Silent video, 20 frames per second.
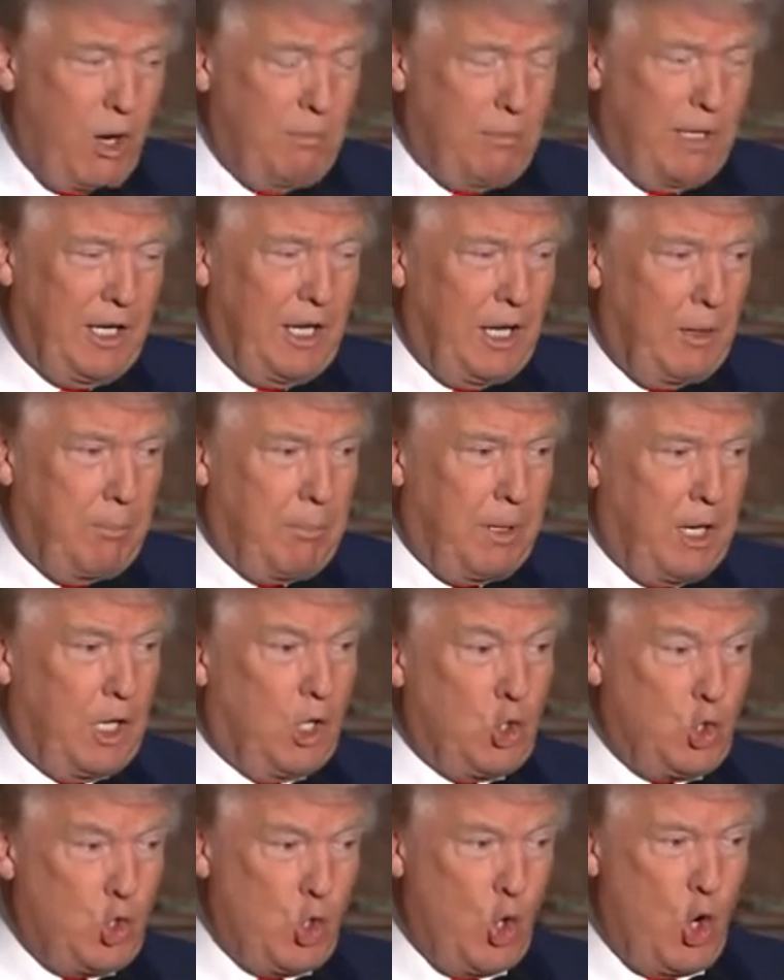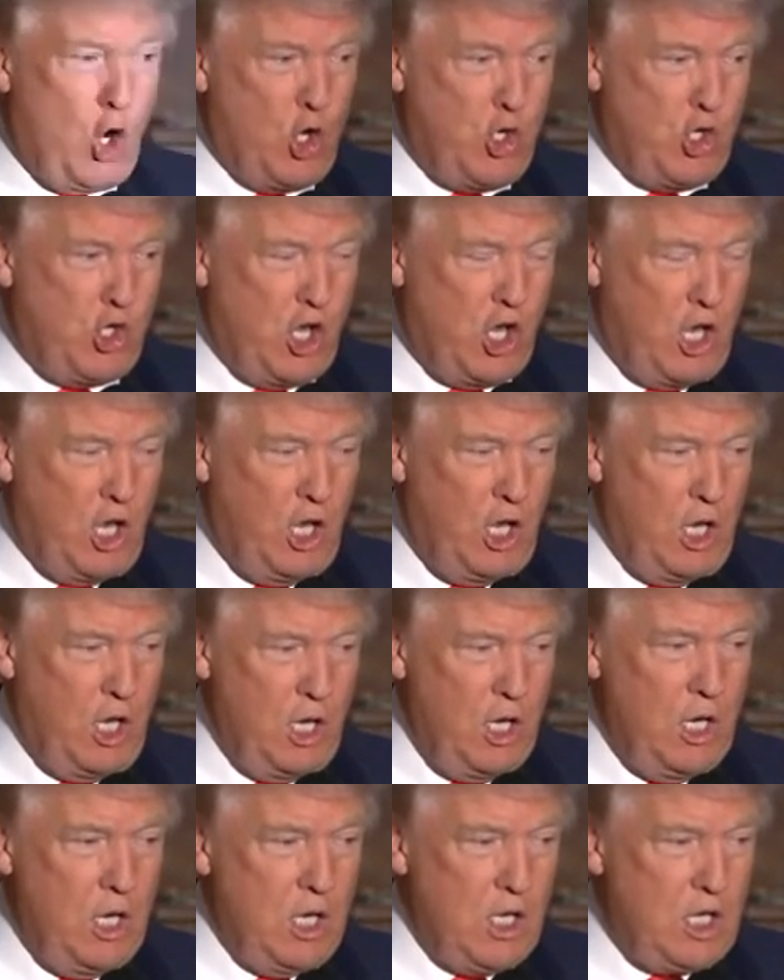where I'm leading big. Georgia,
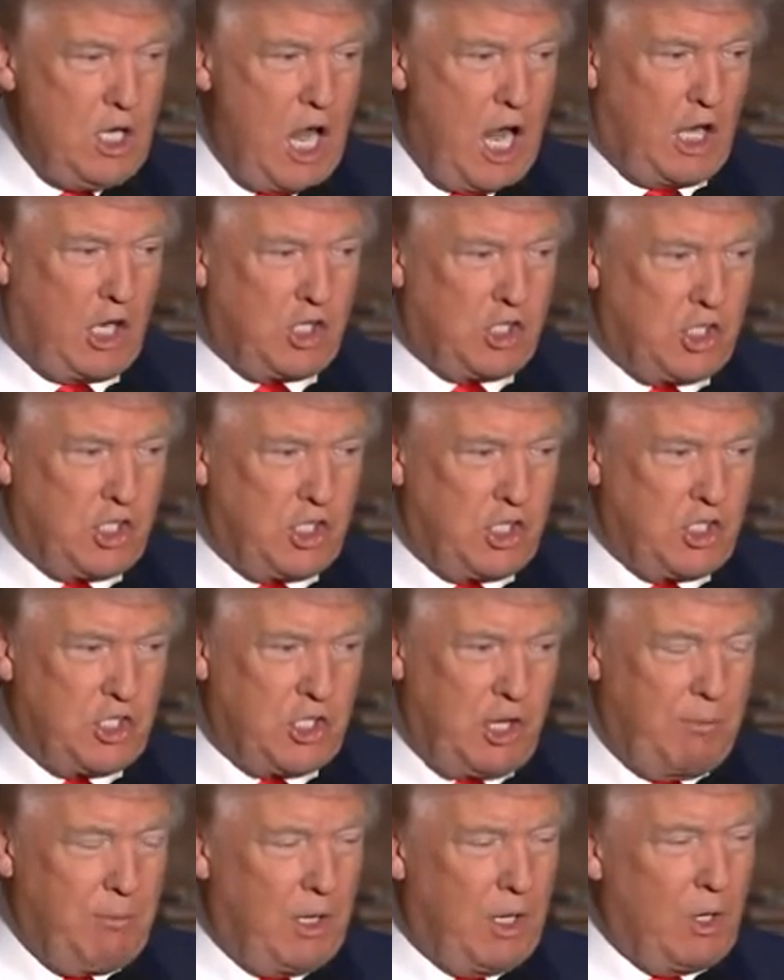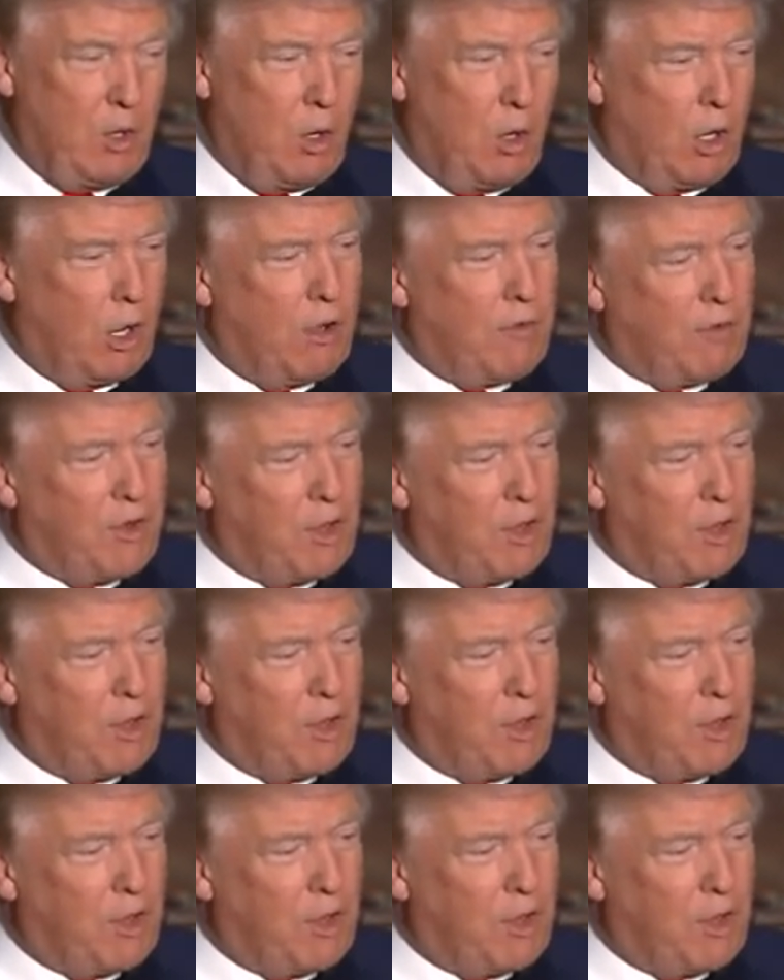Texas, I mean, all